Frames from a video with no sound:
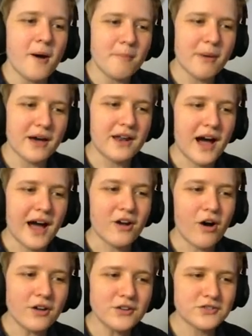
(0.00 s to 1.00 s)
But I
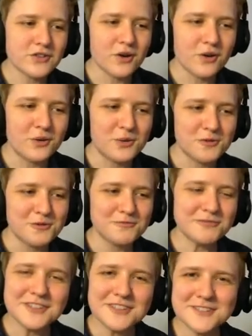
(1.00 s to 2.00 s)
also
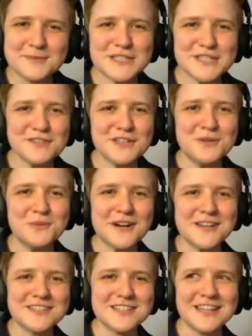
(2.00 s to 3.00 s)
really specifically
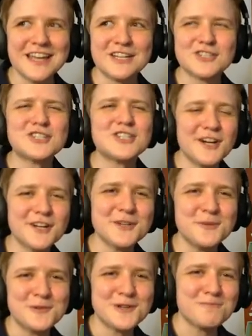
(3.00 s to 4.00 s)
wanted to like share
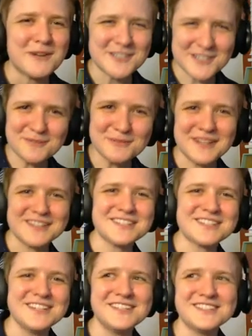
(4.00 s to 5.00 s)
them with my
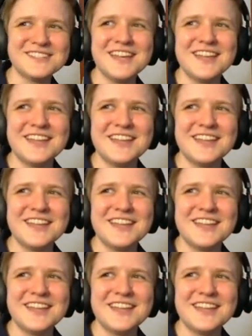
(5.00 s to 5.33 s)
siblings because